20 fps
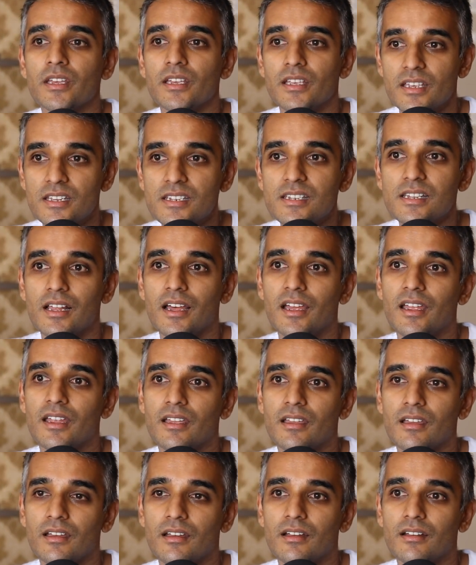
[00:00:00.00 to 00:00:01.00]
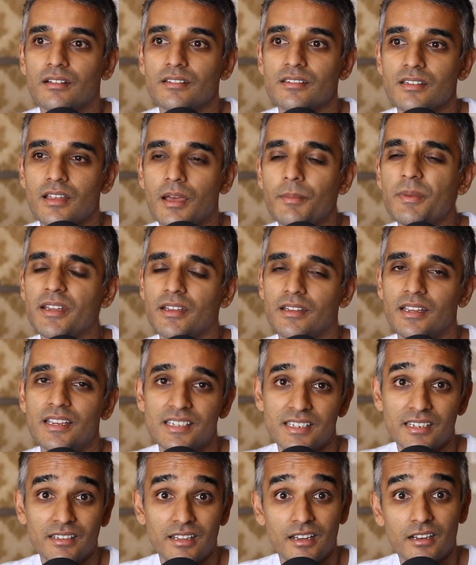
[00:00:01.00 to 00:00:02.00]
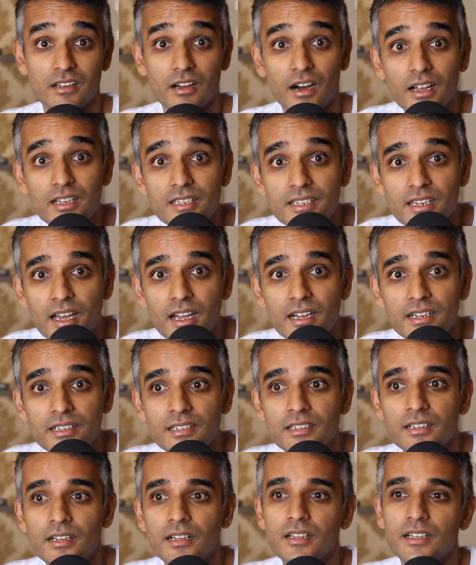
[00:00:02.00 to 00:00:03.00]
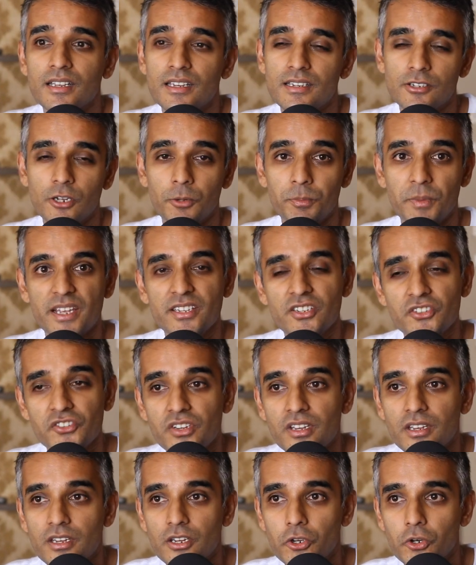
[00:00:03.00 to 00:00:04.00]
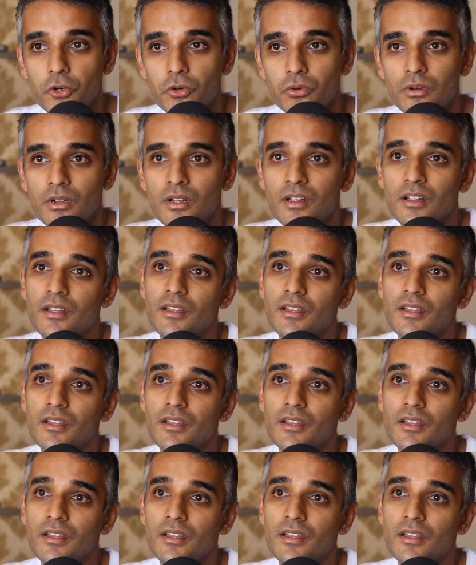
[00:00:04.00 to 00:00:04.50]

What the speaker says: is like, I mean, he's still in contact. He's still messaging you.